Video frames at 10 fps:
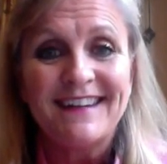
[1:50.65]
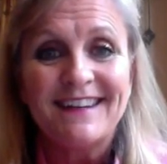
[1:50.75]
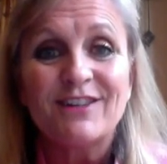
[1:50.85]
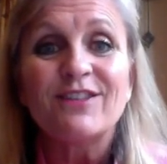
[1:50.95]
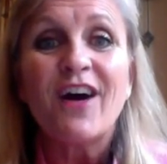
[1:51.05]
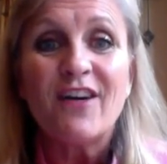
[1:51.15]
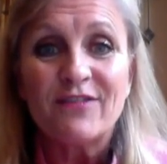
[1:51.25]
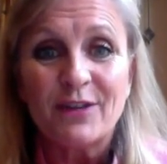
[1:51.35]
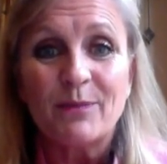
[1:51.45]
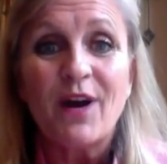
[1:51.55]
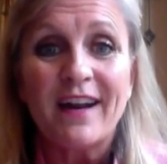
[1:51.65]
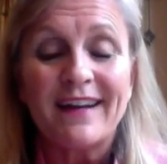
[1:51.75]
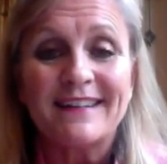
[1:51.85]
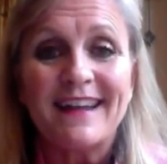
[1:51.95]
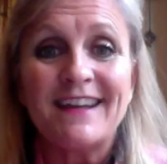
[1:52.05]
your love for the
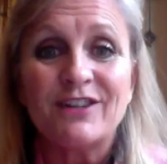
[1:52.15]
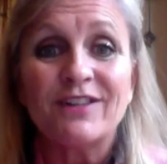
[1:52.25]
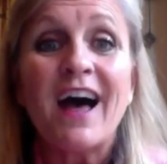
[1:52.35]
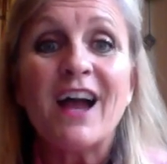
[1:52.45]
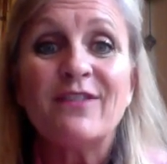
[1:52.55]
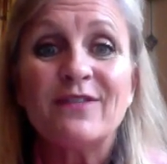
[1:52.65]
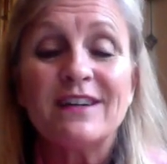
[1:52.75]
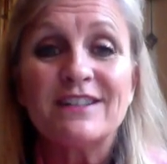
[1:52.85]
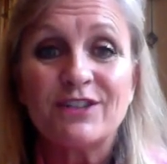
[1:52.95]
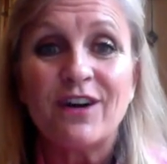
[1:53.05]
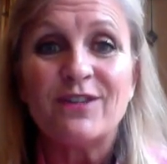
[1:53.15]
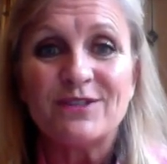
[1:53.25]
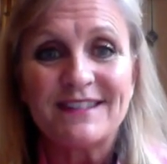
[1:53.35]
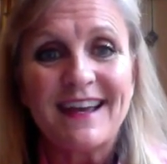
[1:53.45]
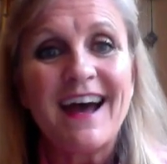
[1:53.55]
product and your life shows
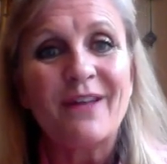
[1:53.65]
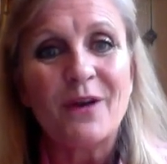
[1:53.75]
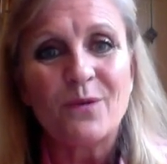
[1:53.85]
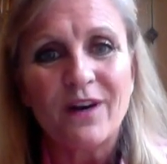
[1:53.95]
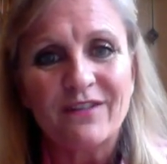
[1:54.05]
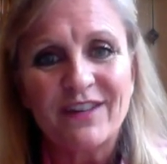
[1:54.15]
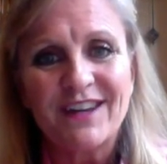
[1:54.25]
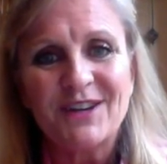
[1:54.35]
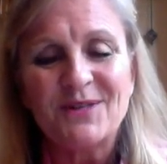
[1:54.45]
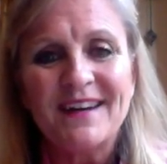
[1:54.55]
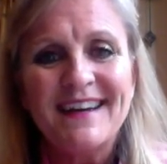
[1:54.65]
how they work for you.